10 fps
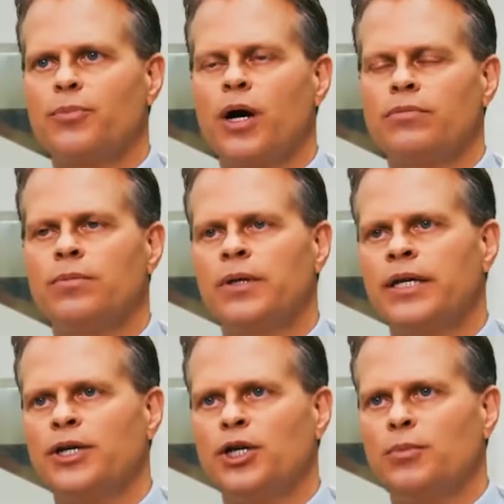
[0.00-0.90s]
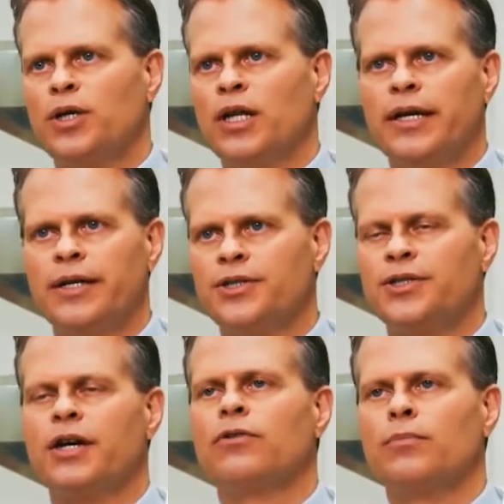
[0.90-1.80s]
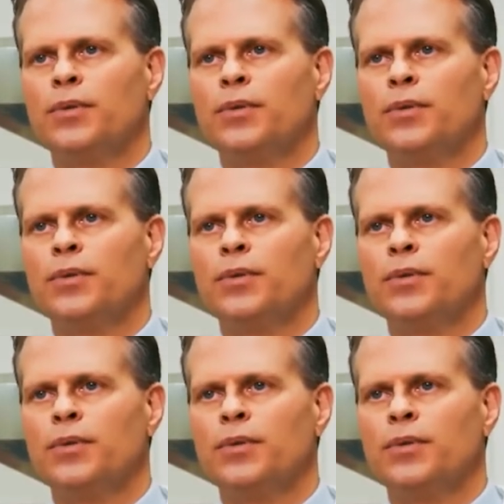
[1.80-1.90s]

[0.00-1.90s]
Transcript: probably accumulated several $1